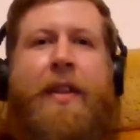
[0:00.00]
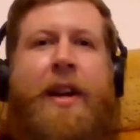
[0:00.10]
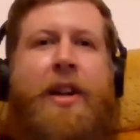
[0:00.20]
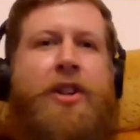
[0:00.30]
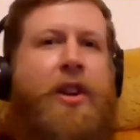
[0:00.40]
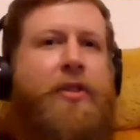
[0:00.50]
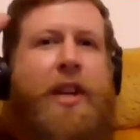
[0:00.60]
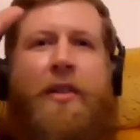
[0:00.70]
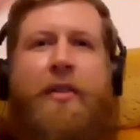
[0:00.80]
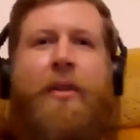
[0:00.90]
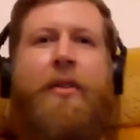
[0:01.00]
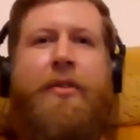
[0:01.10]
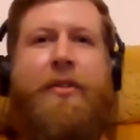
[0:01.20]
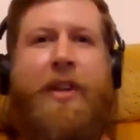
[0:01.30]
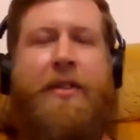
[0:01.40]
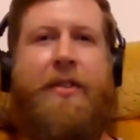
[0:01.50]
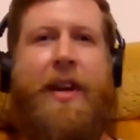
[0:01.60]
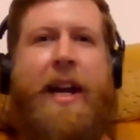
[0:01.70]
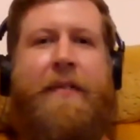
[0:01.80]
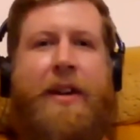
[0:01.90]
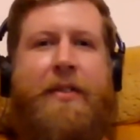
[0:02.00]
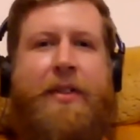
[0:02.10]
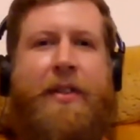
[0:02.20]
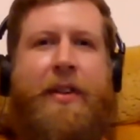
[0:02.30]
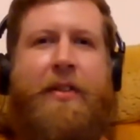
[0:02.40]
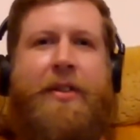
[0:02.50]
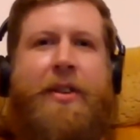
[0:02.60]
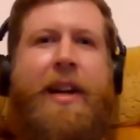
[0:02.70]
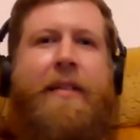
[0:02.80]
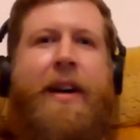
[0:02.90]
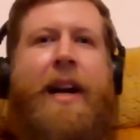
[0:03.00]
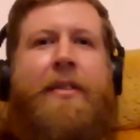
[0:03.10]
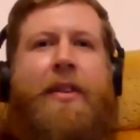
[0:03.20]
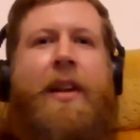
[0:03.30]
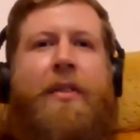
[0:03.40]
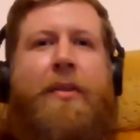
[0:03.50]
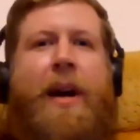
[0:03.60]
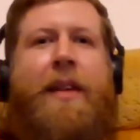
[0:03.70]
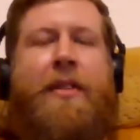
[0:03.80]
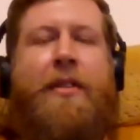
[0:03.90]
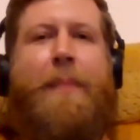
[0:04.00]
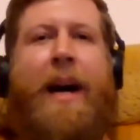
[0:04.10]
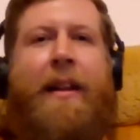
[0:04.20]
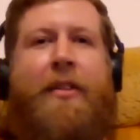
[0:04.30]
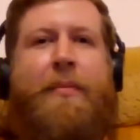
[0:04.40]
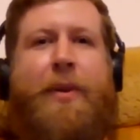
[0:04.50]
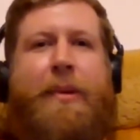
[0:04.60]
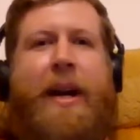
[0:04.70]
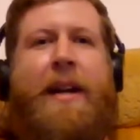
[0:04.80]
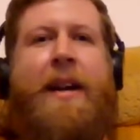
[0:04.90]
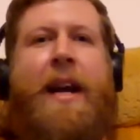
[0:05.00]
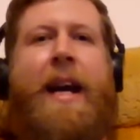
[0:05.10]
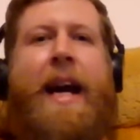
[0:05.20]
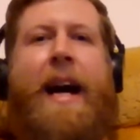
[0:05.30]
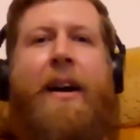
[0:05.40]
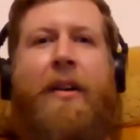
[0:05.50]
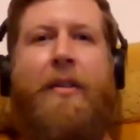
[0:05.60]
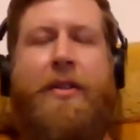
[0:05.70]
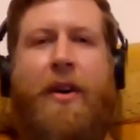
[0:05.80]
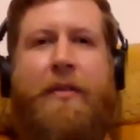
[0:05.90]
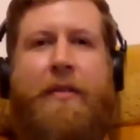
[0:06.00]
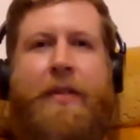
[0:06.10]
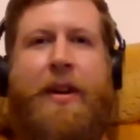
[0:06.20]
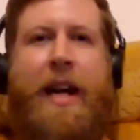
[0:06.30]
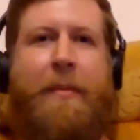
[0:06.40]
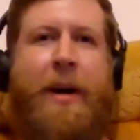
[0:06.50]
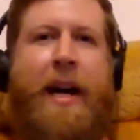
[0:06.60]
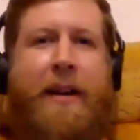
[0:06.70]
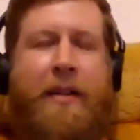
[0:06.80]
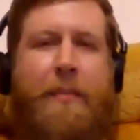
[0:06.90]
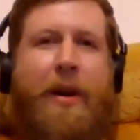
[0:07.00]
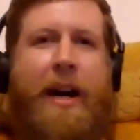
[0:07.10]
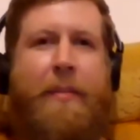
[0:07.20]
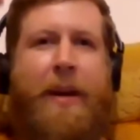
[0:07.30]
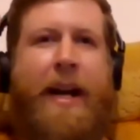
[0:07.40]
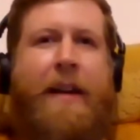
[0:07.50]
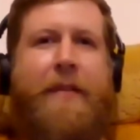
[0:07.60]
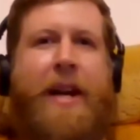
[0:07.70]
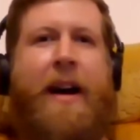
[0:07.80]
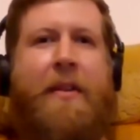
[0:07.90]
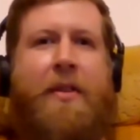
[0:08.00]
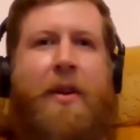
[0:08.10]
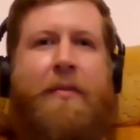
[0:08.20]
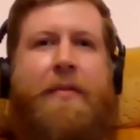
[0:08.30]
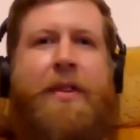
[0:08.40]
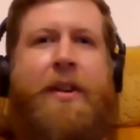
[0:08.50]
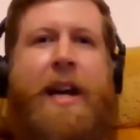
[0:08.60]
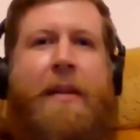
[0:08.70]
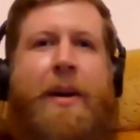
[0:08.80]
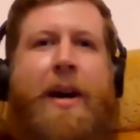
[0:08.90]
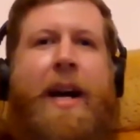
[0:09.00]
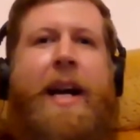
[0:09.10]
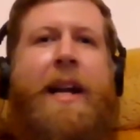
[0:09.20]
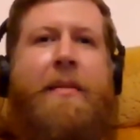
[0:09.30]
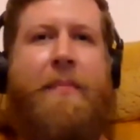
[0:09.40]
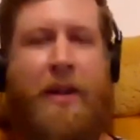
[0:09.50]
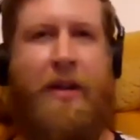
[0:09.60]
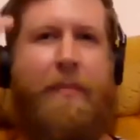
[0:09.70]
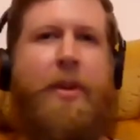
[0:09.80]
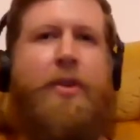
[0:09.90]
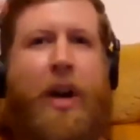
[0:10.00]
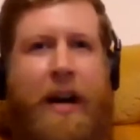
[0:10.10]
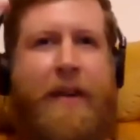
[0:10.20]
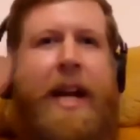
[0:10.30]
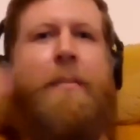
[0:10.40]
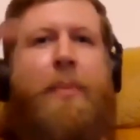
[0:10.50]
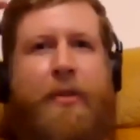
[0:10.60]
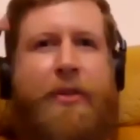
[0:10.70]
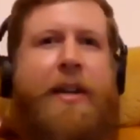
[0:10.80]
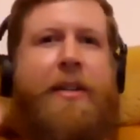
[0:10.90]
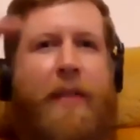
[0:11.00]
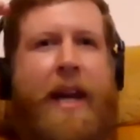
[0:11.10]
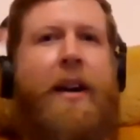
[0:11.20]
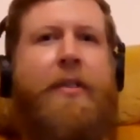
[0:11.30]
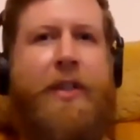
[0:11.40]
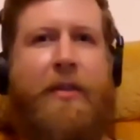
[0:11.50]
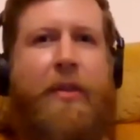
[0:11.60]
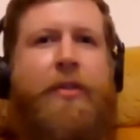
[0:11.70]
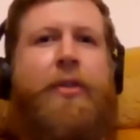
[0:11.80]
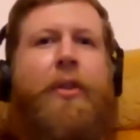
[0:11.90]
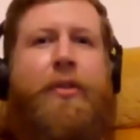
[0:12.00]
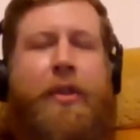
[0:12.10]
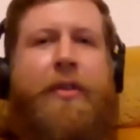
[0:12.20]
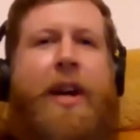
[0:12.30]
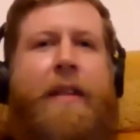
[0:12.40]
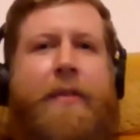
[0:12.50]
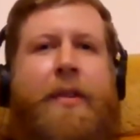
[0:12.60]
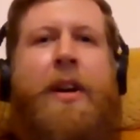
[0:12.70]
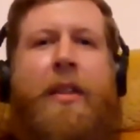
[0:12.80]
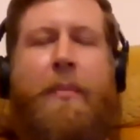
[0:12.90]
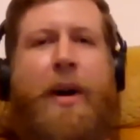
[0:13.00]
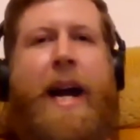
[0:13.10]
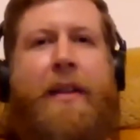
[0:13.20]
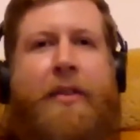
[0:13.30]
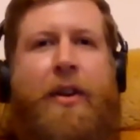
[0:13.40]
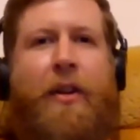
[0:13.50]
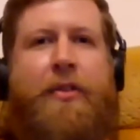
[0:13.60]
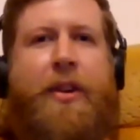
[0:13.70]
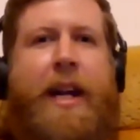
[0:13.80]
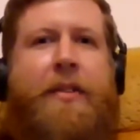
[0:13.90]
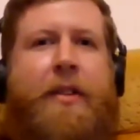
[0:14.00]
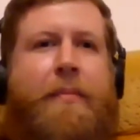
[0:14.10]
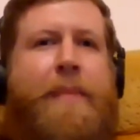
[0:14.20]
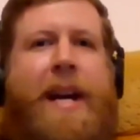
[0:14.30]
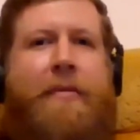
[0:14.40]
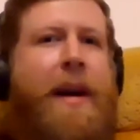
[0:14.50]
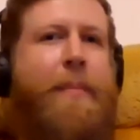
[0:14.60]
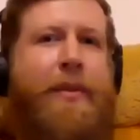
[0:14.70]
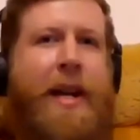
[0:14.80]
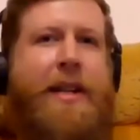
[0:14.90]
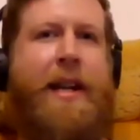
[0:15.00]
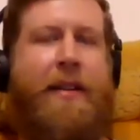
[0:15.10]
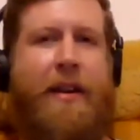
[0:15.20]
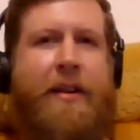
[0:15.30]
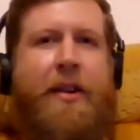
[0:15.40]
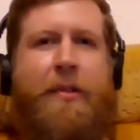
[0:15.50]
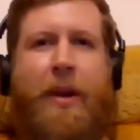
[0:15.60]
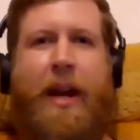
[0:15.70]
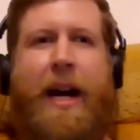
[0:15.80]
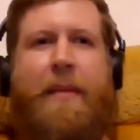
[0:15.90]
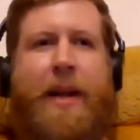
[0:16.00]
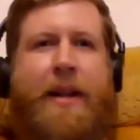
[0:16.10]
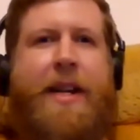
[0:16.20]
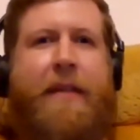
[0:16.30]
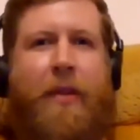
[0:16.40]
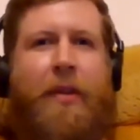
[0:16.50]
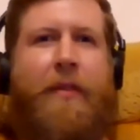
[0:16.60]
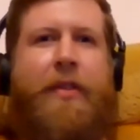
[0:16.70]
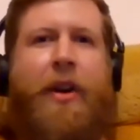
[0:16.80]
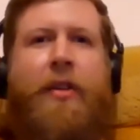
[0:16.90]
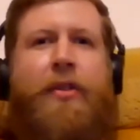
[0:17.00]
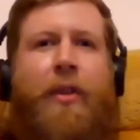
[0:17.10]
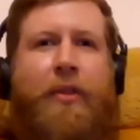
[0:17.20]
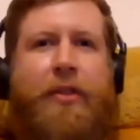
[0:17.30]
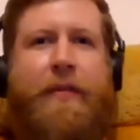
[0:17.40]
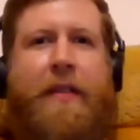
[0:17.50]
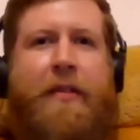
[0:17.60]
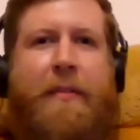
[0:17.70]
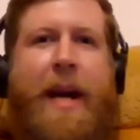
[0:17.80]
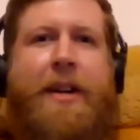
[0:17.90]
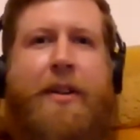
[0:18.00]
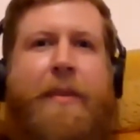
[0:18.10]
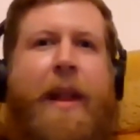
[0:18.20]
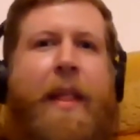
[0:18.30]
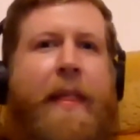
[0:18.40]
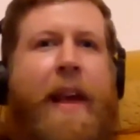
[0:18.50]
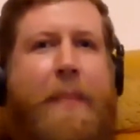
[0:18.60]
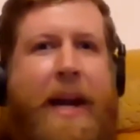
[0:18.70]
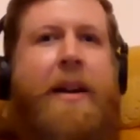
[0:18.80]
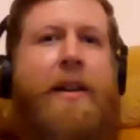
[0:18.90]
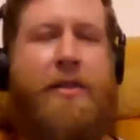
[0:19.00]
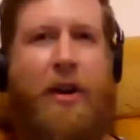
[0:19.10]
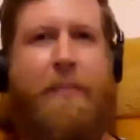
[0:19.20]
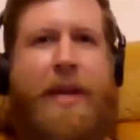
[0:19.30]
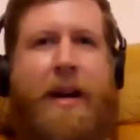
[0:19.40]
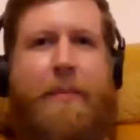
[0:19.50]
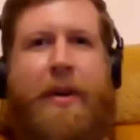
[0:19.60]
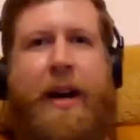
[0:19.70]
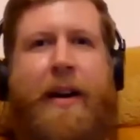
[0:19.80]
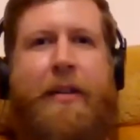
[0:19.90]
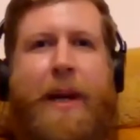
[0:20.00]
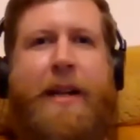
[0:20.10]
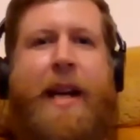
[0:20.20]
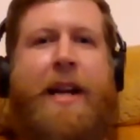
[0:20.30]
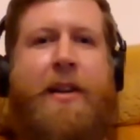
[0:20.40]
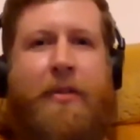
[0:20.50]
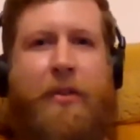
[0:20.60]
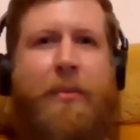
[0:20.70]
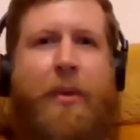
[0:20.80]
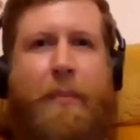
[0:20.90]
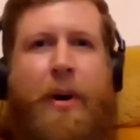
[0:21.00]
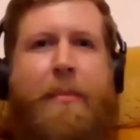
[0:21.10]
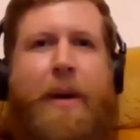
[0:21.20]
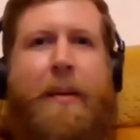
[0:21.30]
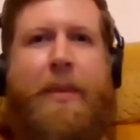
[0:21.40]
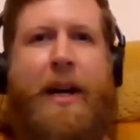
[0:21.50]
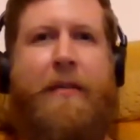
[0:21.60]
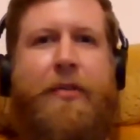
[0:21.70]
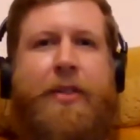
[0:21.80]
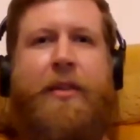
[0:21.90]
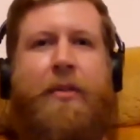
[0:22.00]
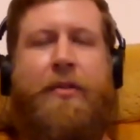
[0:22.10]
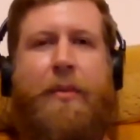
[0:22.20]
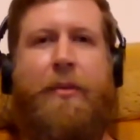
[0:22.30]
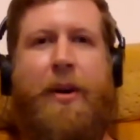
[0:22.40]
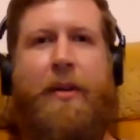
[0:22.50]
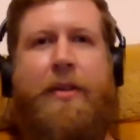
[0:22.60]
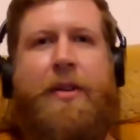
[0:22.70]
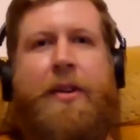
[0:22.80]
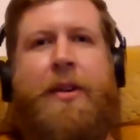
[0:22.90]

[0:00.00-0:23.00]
that it just ignores the sensory evidence to the contrary, right? So there's always this balance between how confident am I in the prior belief and how confident am I in the driving input signal, the error signal, the source. So it's kind of the brain is constantly sort of meta representing the reliability of all of its own sources of information, whether they be top down prior expectations or, or bottom up kind of signals from the world.